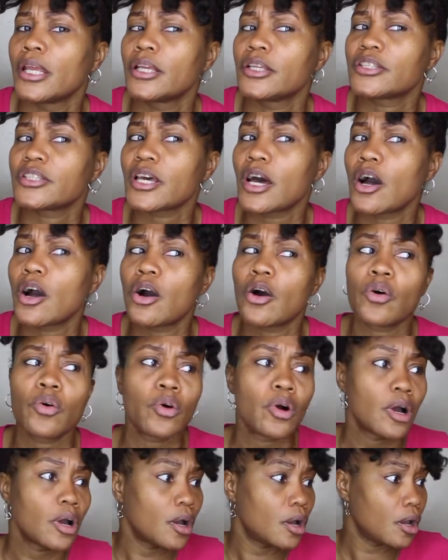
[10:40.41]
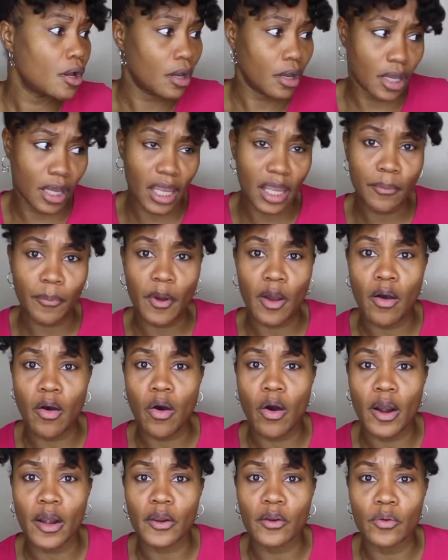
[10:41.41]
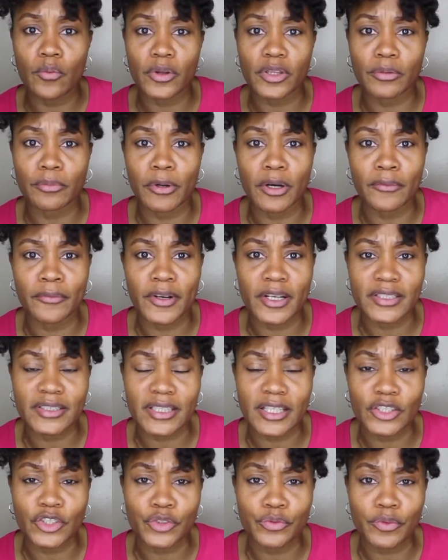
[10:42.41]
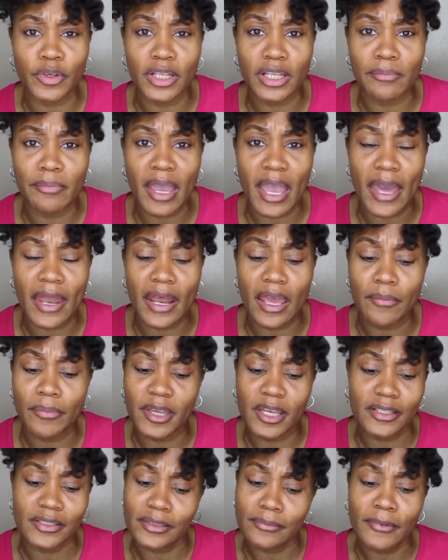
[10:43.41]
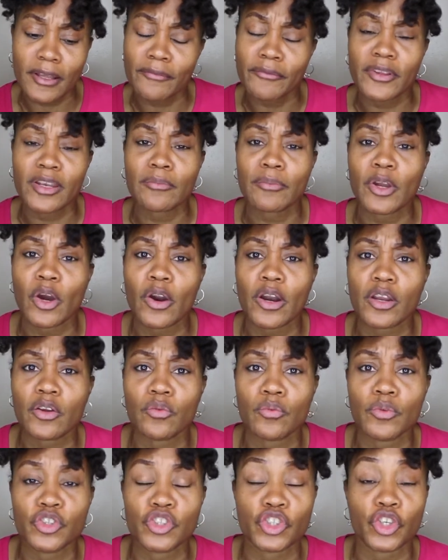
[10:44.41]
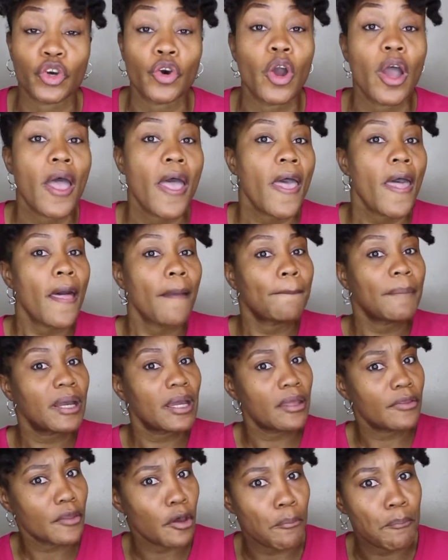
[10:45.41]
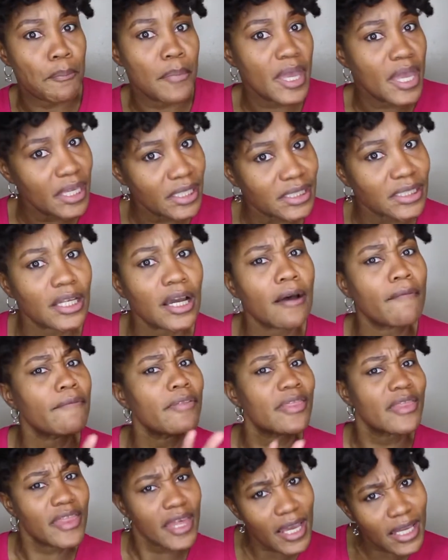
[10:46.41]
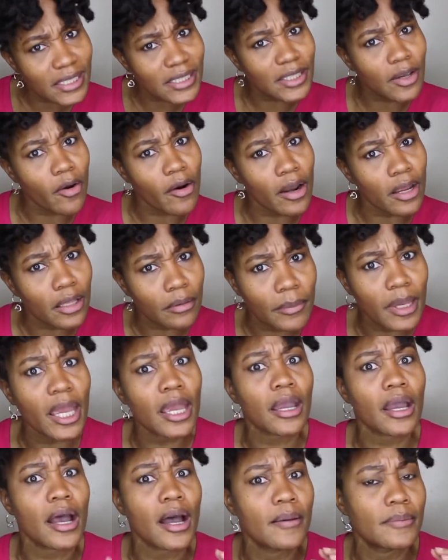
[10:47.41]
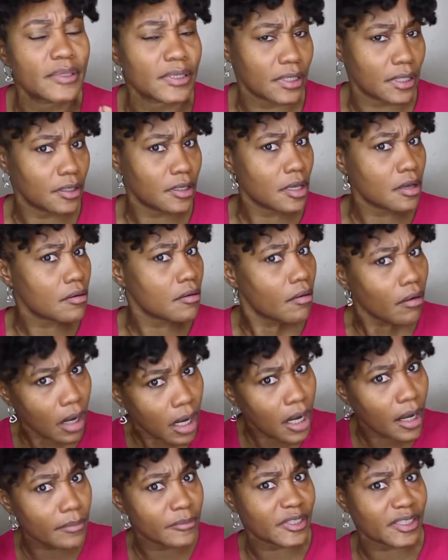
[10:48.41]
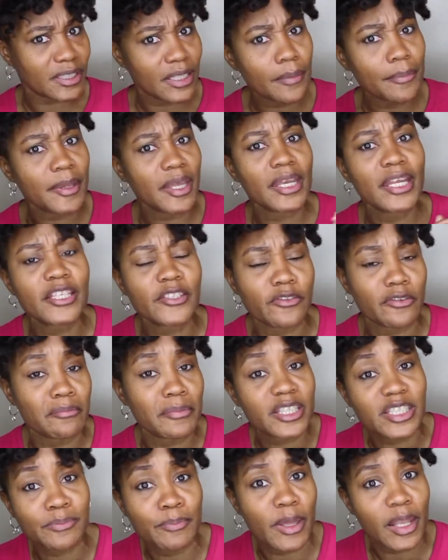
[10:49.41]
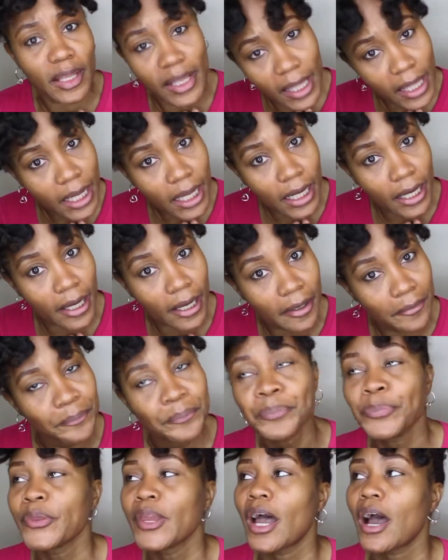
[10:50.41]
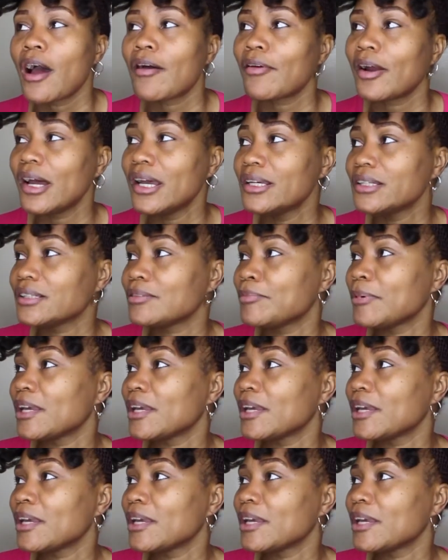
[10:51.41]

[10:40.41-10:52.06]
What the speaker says: So, keep on arguing with the motherfuckers that you really mad at, because I'm not going to be arguing with you. But in the midst of this argument comes a little snippiness from Miss Malika. Alright?